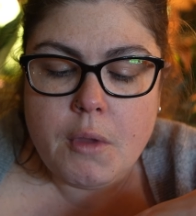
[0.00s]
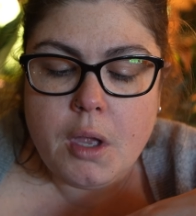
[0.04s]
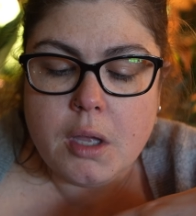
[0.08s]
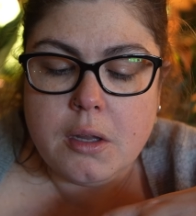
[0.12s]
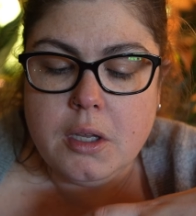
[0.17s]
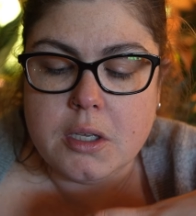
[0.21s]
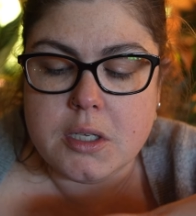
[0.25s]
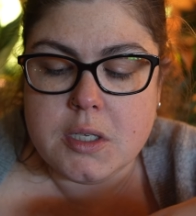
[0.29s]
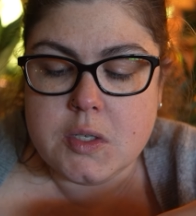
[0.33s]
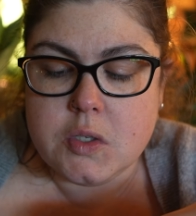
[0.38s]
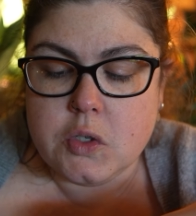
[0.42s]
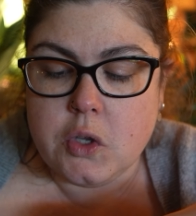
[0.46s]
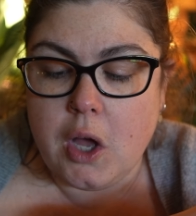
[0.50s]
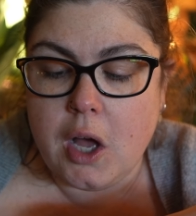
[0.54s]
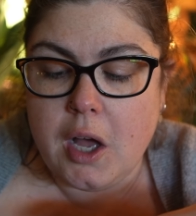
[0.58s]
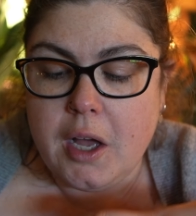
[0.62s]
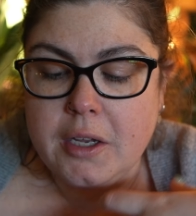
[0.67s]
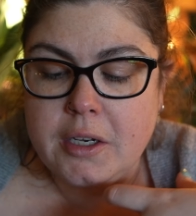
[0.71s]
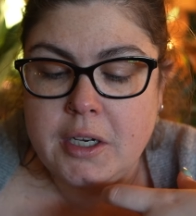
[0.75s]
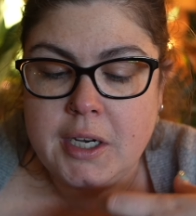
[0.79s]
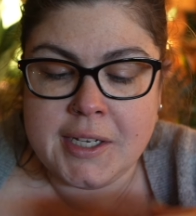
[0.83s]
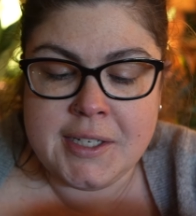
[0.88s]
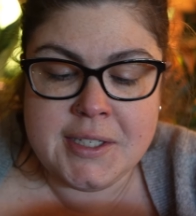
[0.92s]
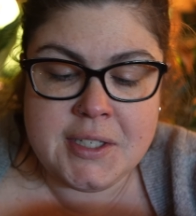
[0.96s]
The slaw,
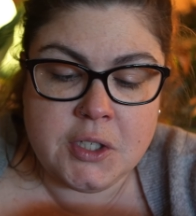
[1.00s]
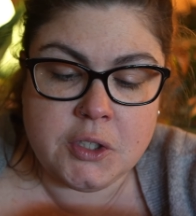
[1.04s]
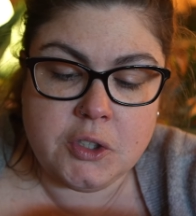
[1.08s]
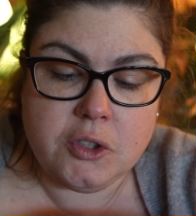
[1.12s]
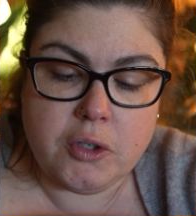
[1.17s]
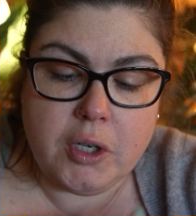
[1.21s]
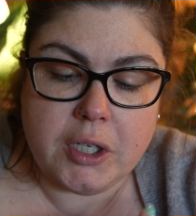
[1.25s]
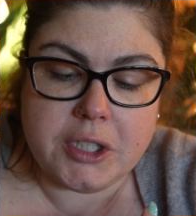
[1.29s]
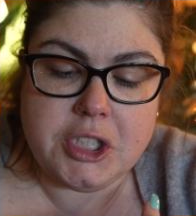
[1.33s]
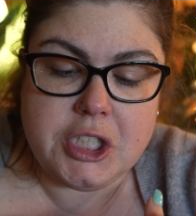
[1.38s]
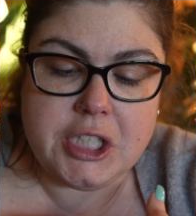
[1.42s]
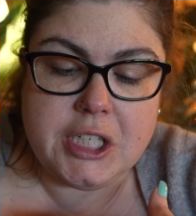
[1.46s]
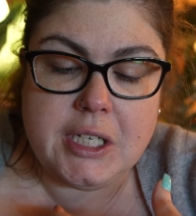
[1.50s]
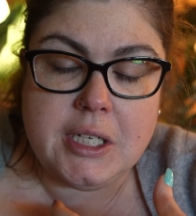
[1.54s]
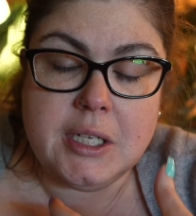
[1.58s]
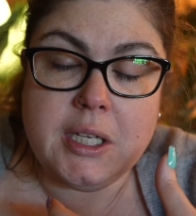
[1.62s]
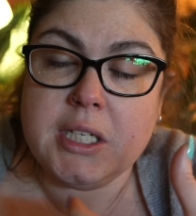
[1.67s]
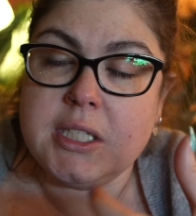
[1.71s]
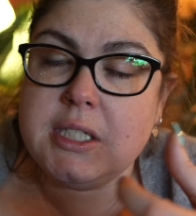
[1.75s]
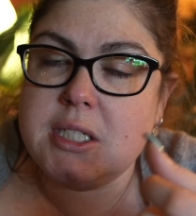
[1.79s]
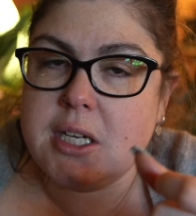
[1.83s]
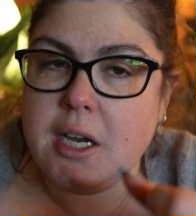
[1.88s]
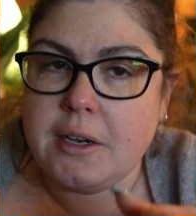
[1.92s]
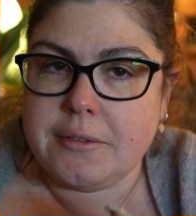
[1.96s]
nice and crunchy.
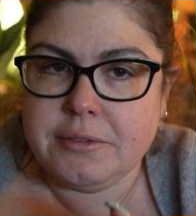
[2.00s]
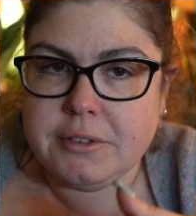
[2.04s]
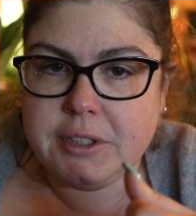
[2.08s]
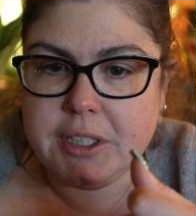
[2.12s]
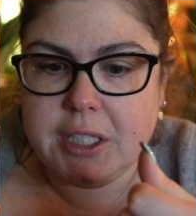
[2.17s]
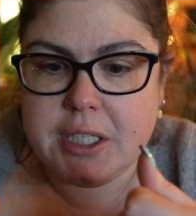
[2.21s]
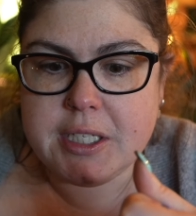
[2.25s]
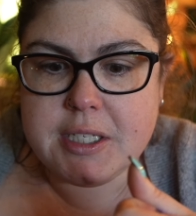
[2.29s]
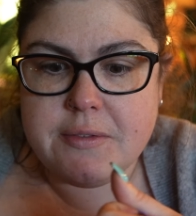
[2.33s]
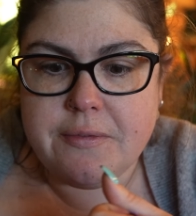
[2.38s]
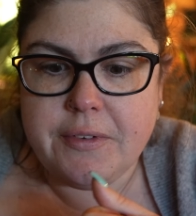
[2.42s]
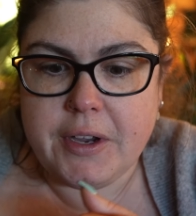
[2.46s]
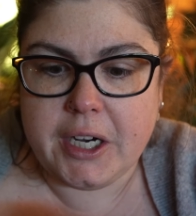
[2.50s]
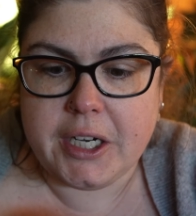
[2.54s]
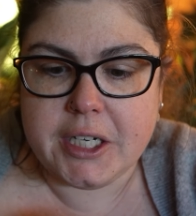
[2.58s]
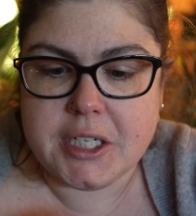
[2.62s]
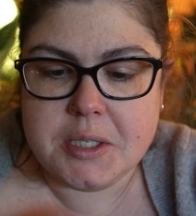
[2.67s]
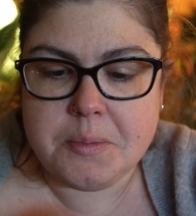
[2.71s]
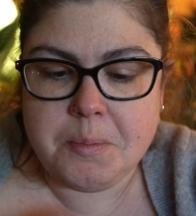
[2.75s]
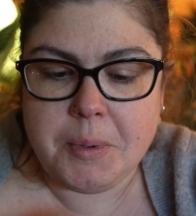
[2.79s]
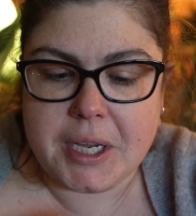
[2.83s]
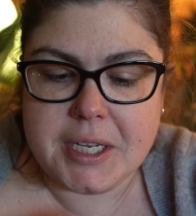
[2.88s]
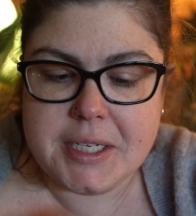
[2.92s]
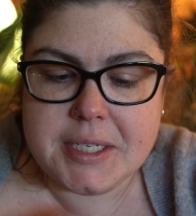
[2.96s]
It definitely is very
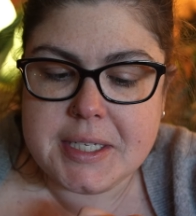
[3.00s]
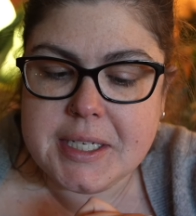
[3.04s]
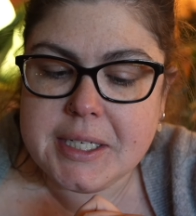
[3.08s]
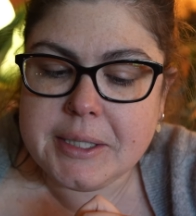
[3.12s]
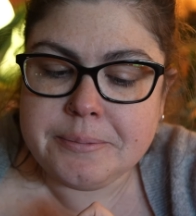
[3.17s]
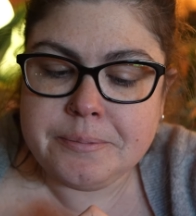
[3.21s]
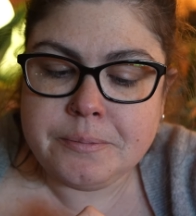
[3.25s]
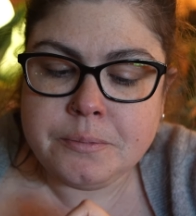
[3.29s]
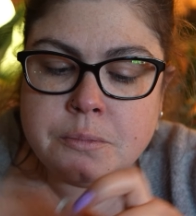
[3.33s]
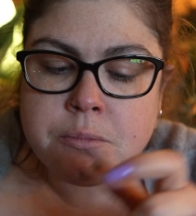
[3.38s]
spicy.